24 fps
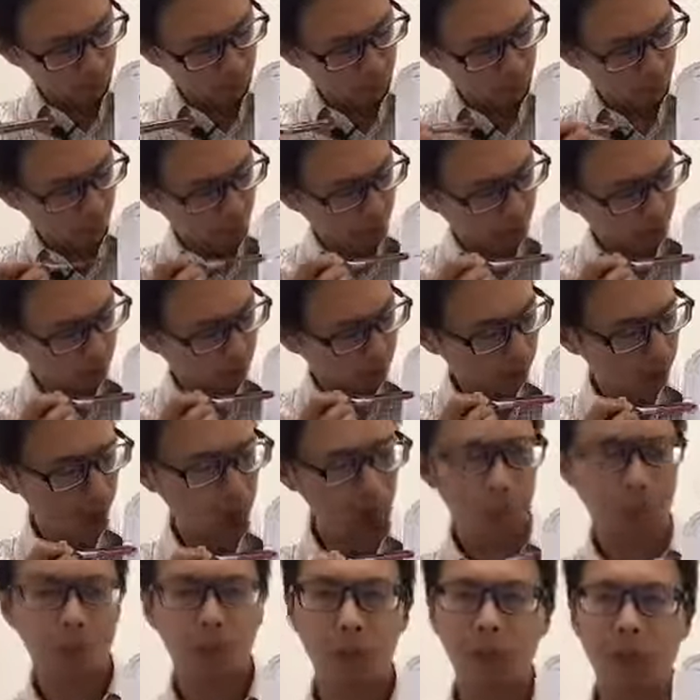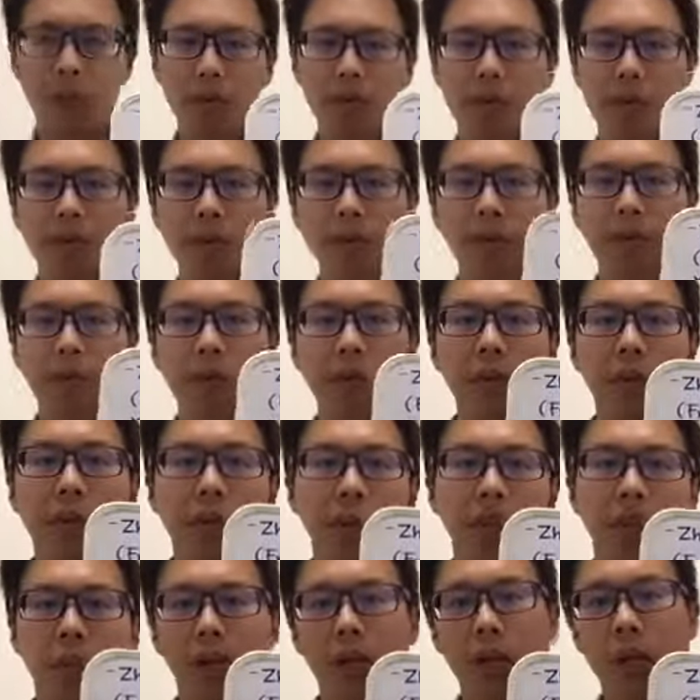they are almost
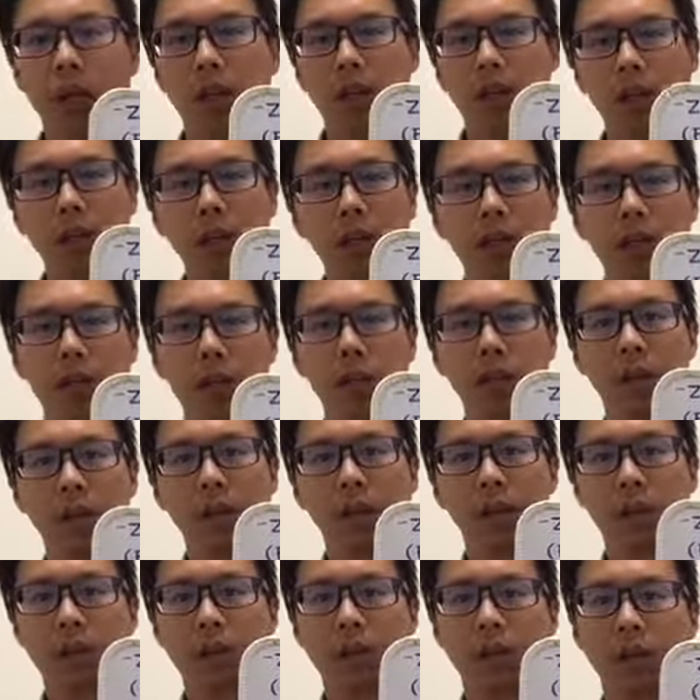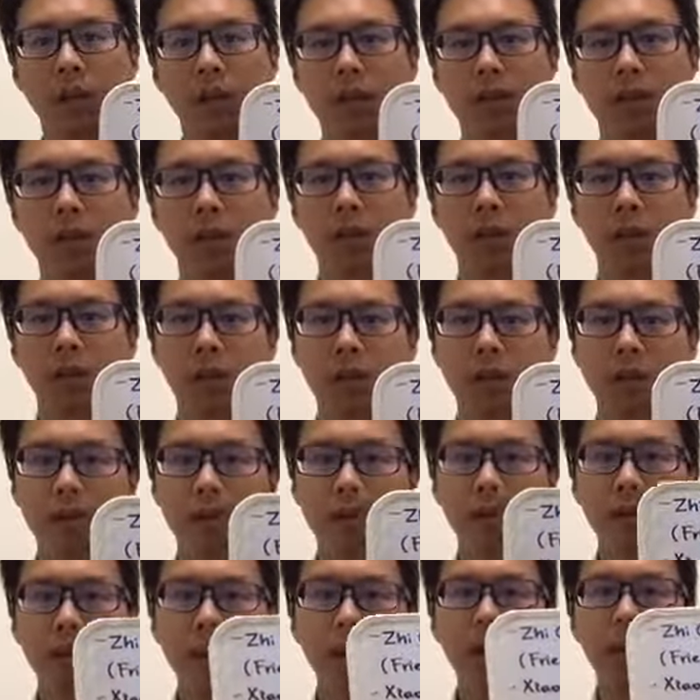food-like ingredients. So
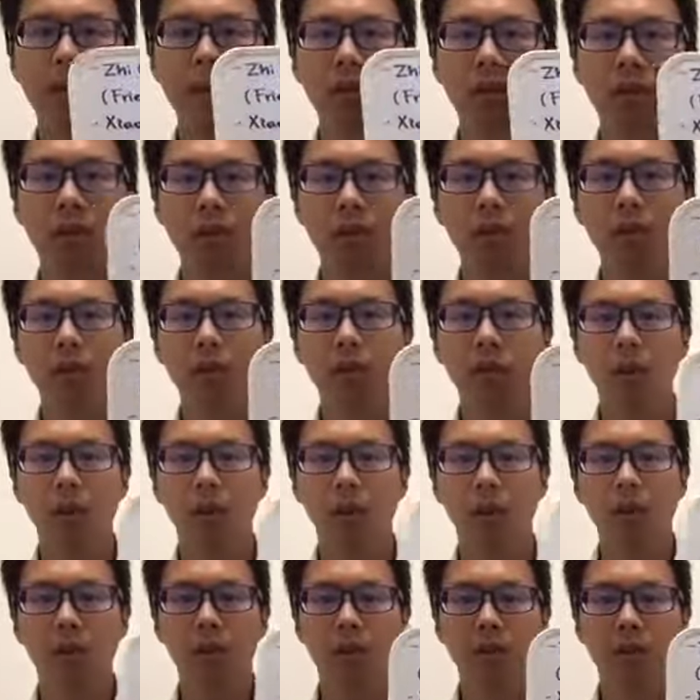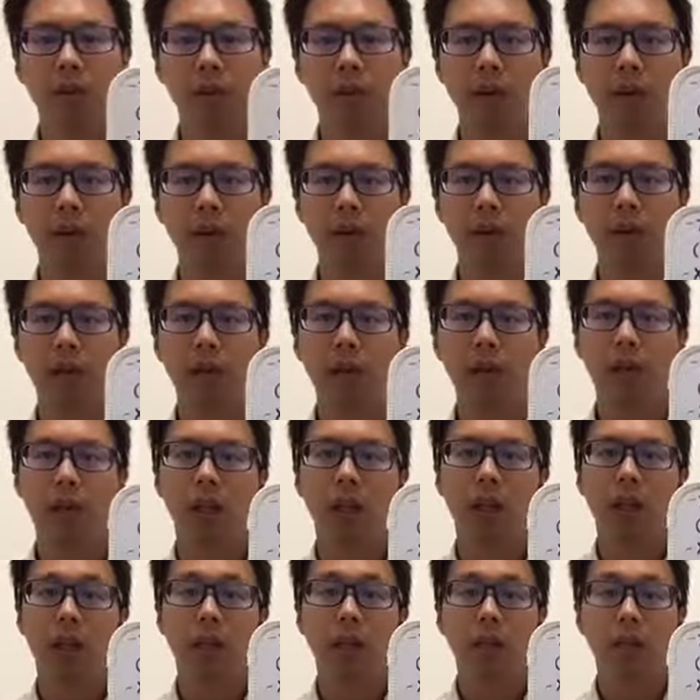something you can do at home very,
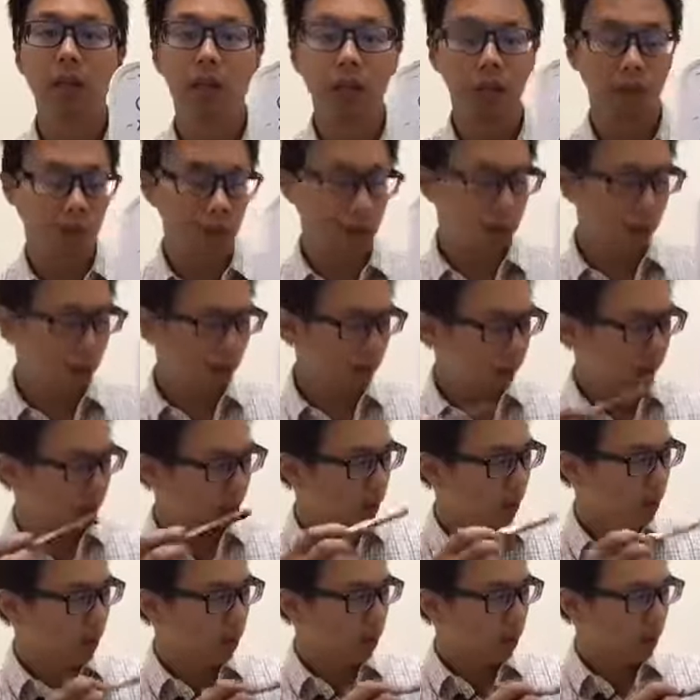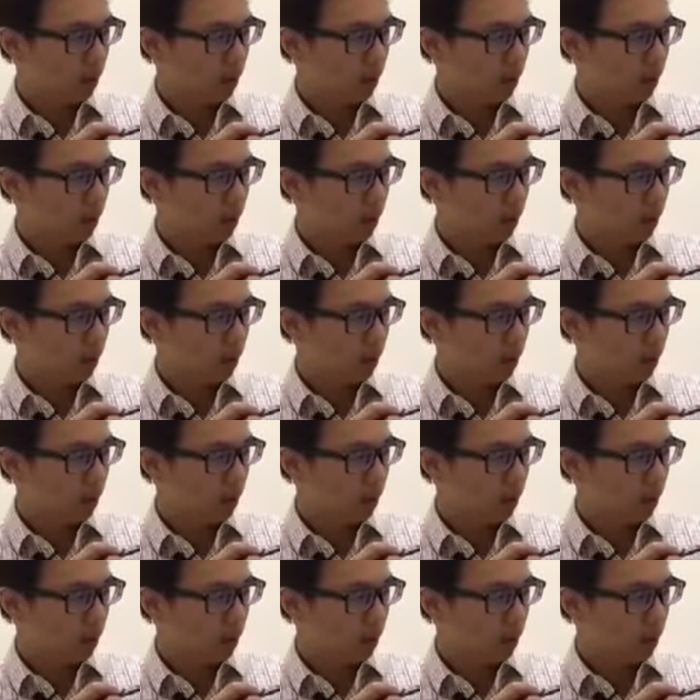very easily.